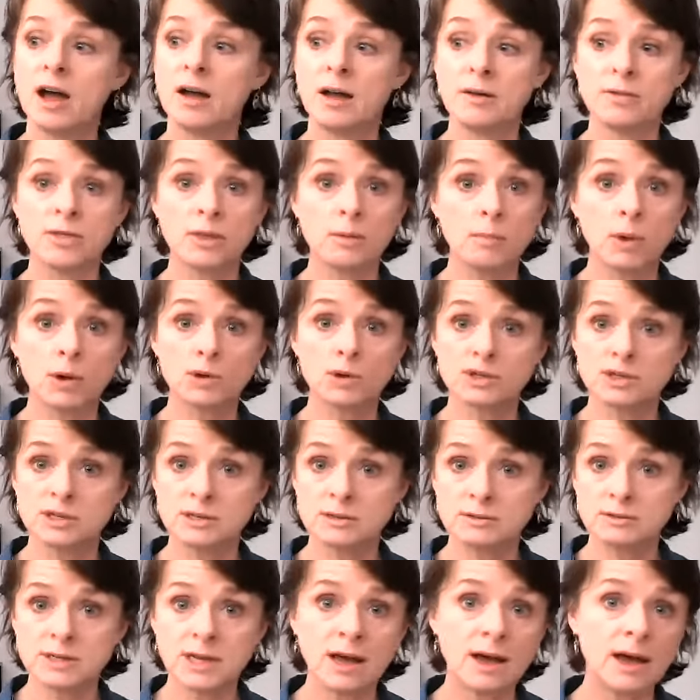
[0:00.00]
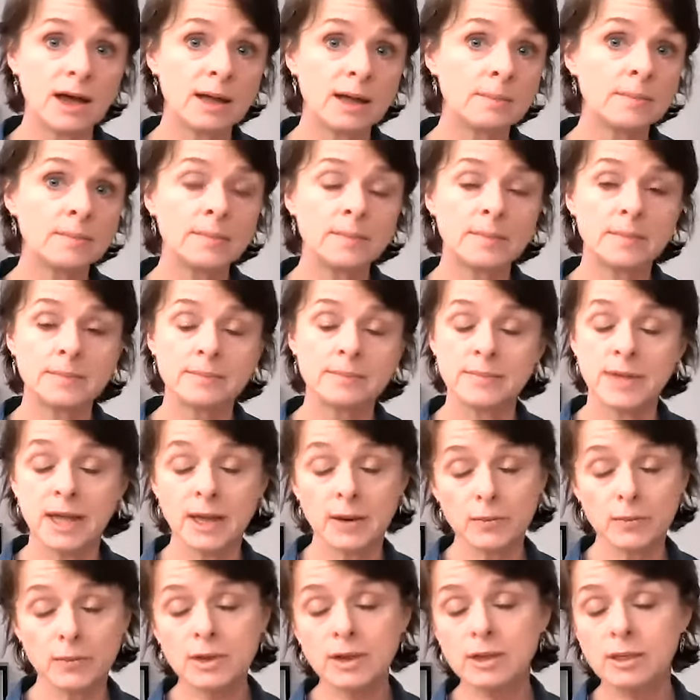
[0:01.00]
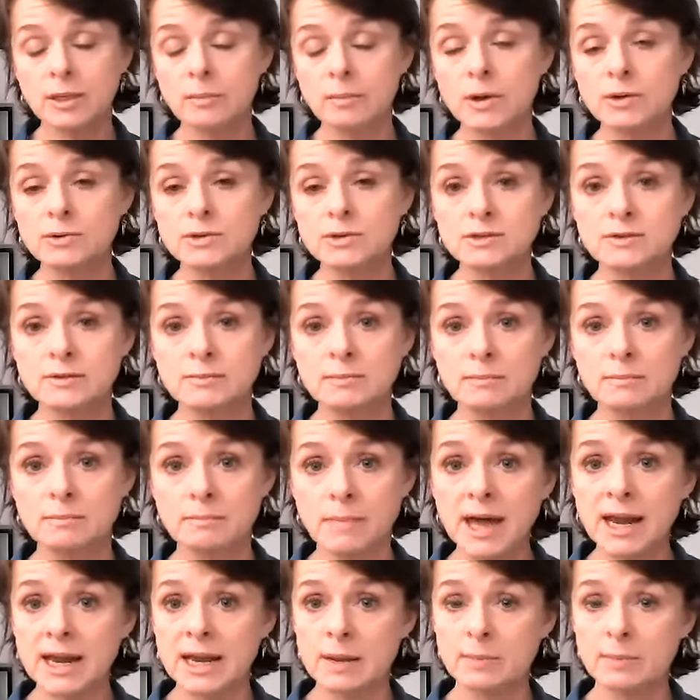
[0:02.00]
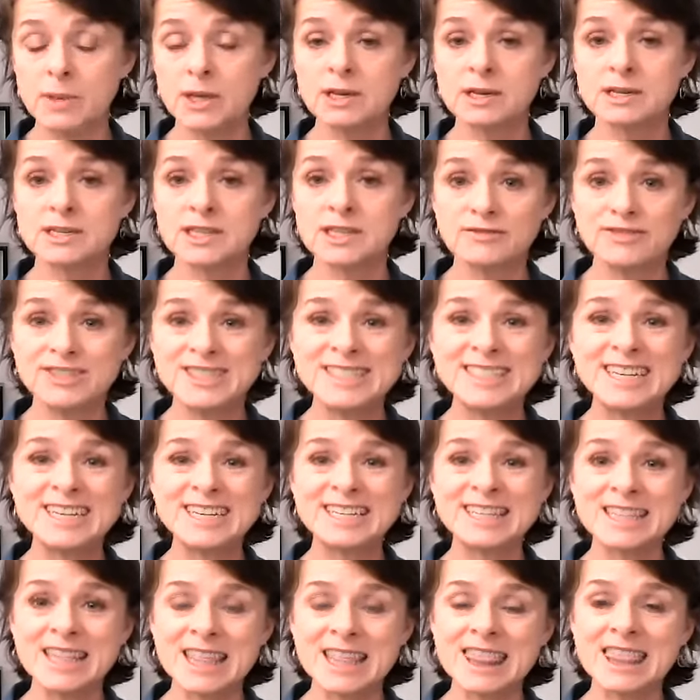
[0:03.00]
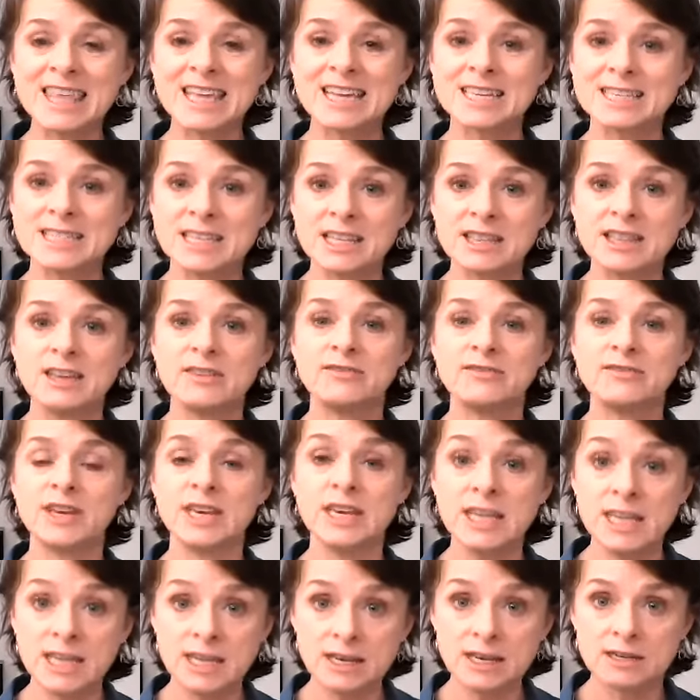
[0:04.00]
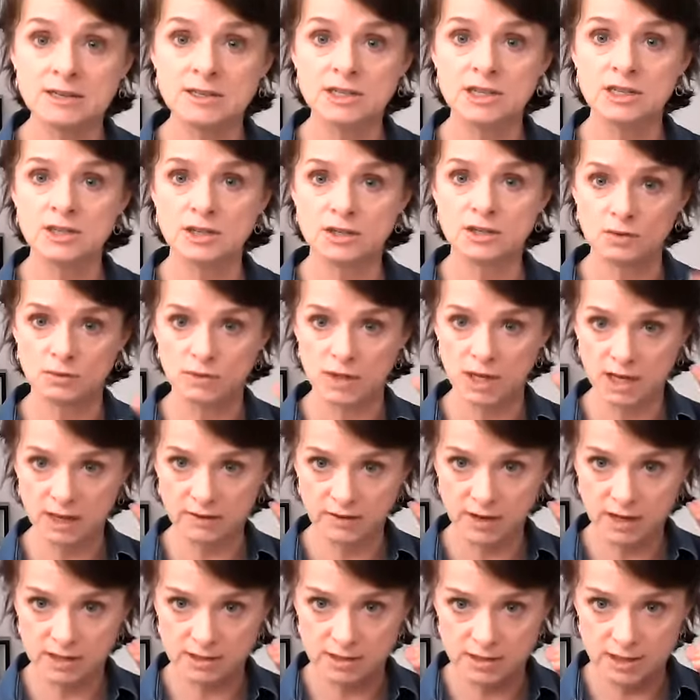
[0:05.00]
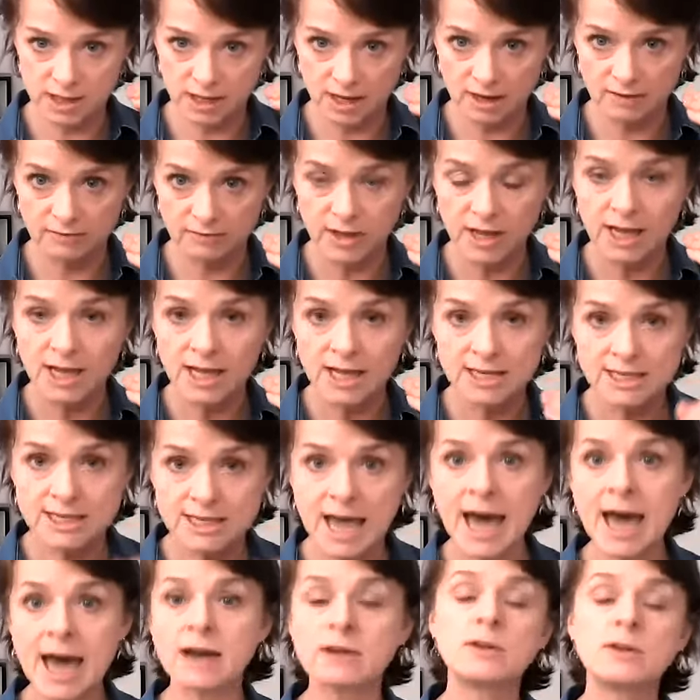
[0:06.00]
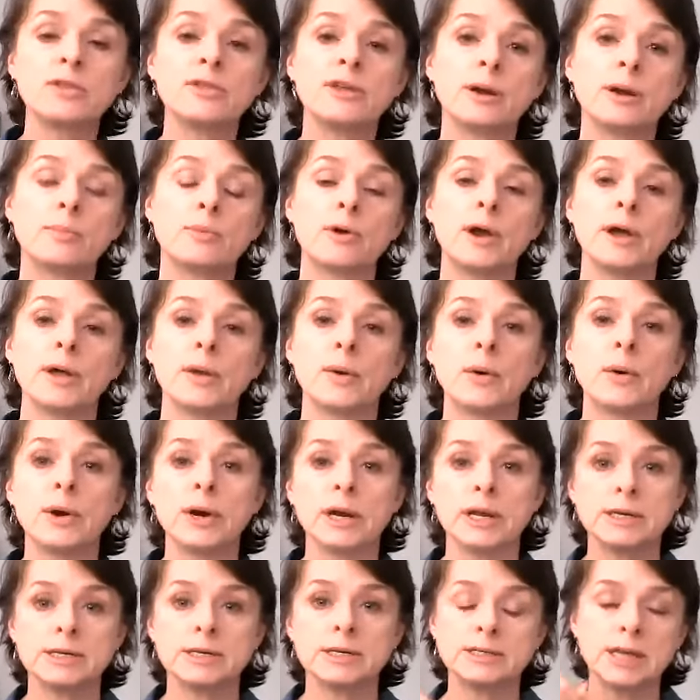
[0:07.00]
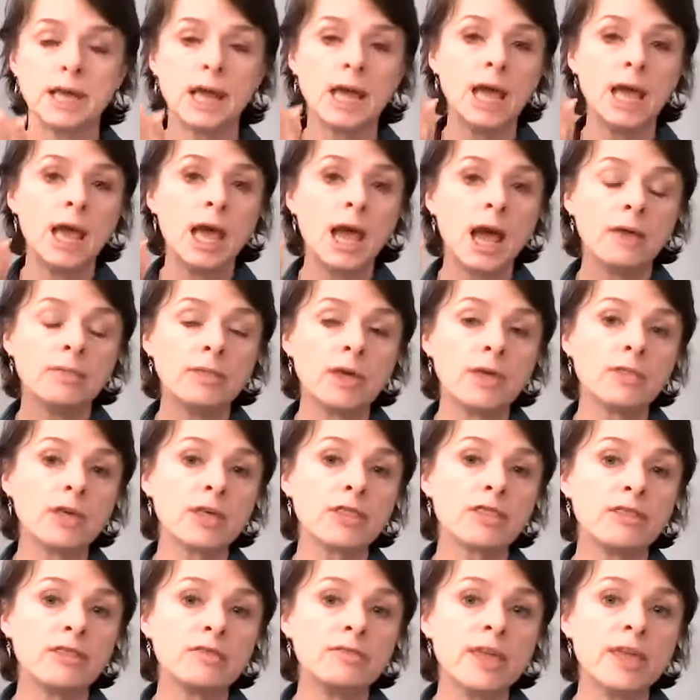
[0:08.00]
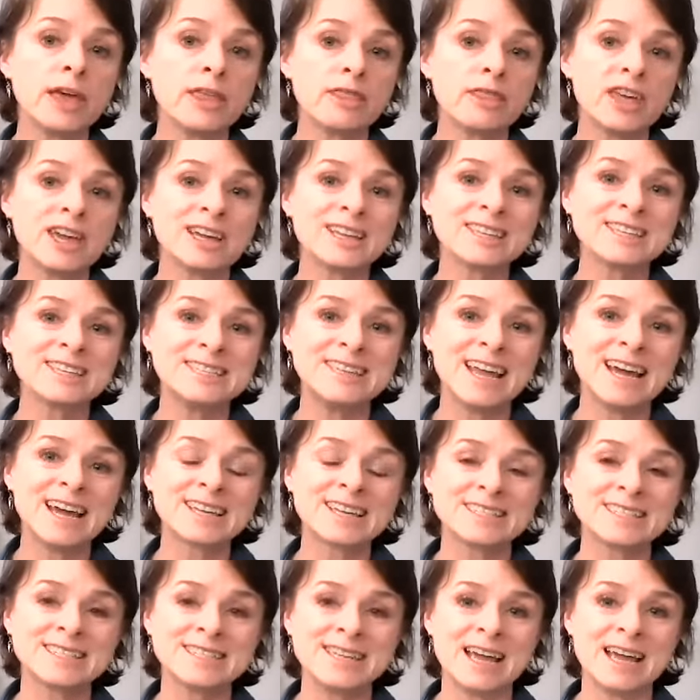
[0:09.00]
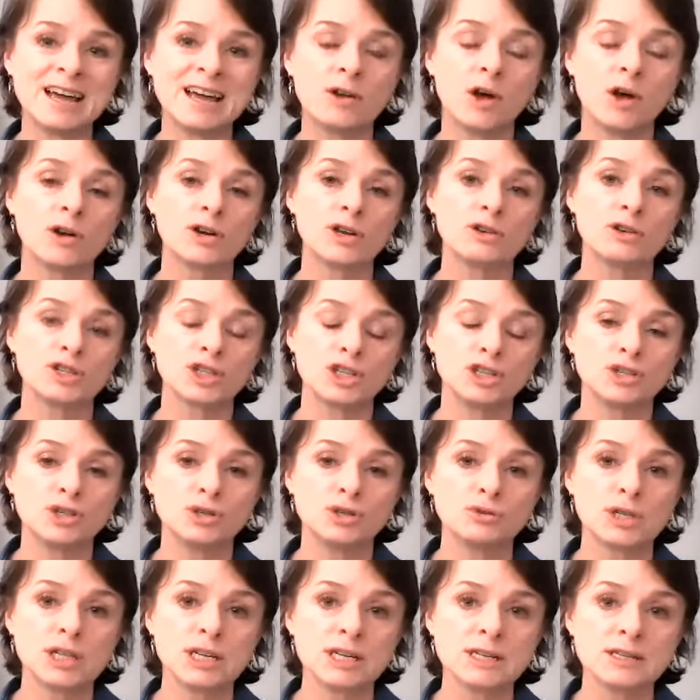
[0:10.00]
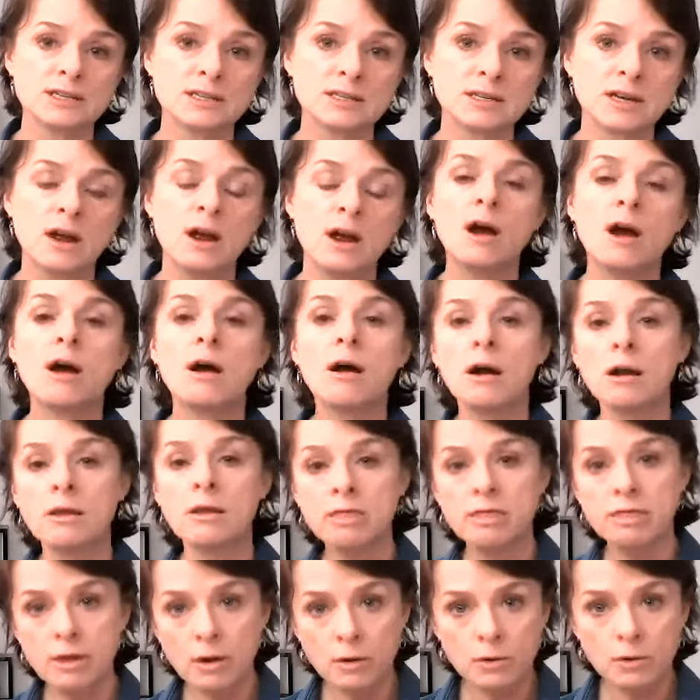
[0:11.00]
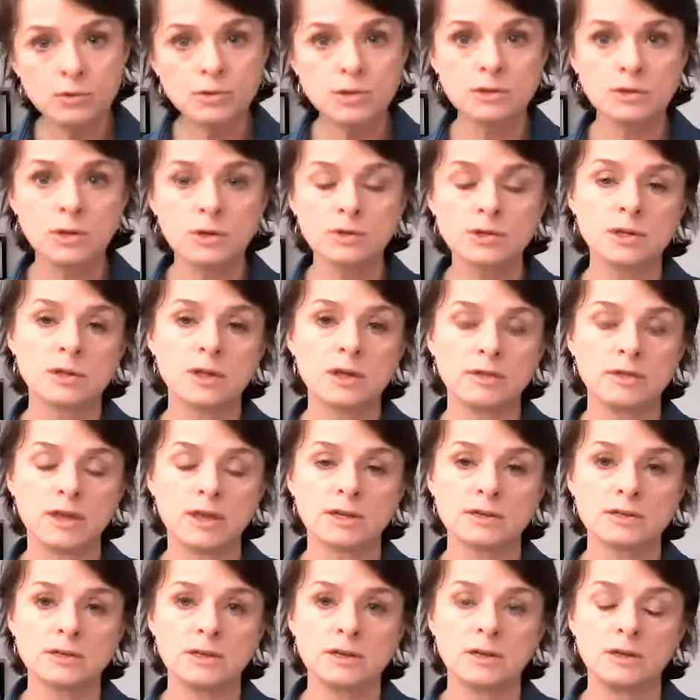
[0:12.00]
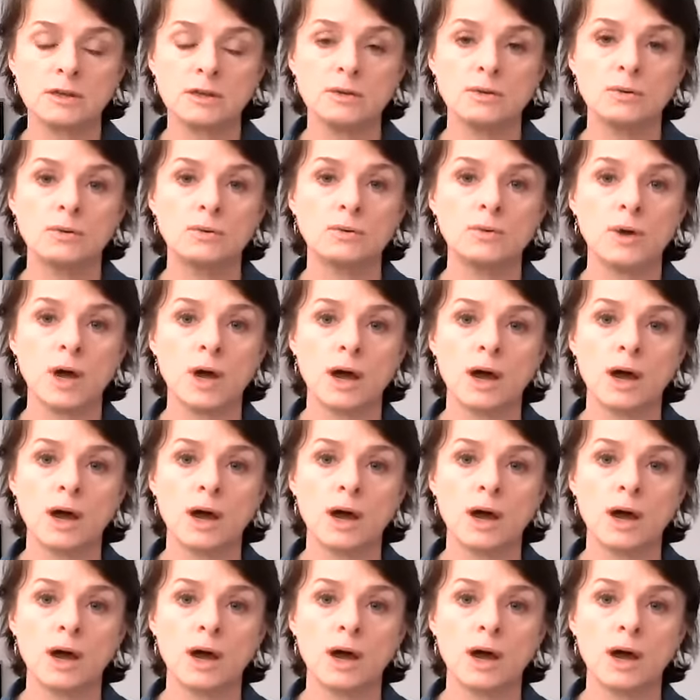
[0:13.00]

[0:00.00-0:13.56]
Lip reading: the most time and really the most money, because they've done the things that they've needed to do. They have tackled their priorities, and then the things next down on your to-do list are those are the things that you